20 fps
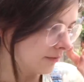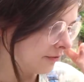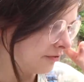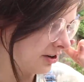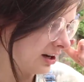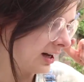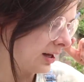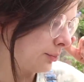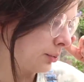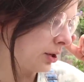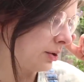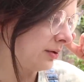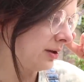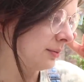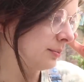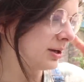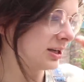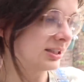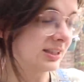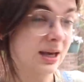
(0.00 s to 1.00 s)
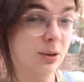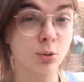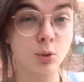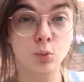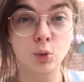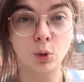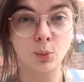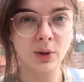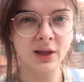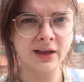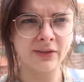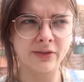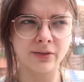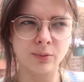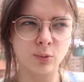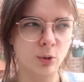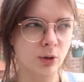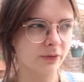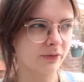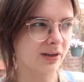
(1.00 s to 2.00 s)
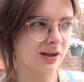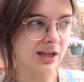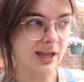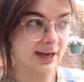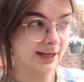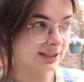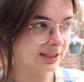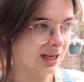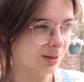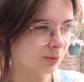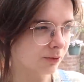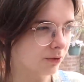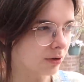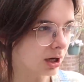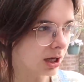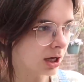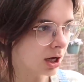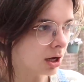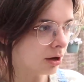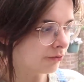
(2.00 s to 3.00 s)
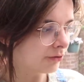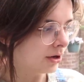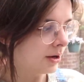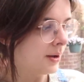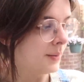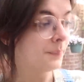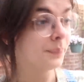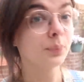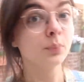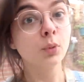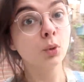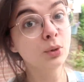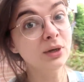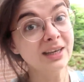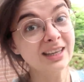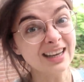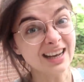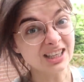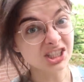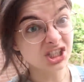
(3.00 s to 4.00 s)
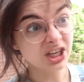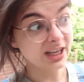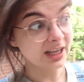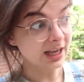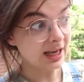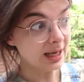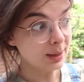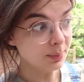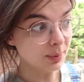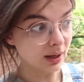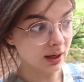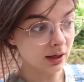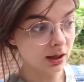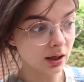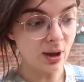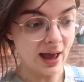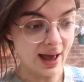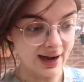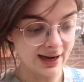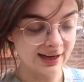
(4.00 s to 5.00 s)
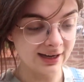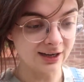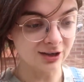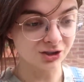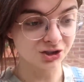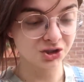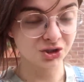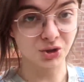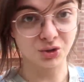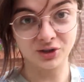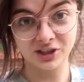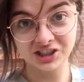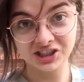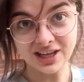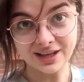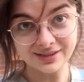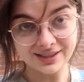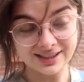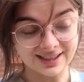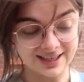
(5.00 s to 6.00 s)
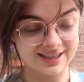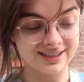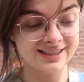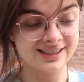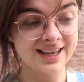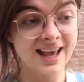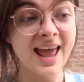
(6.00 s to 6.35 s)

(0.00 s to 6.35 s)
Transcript: fairly quickly because they were wobbly and one of the legs kept falling off. But we did actually keep it. We had it in our storage downstairs.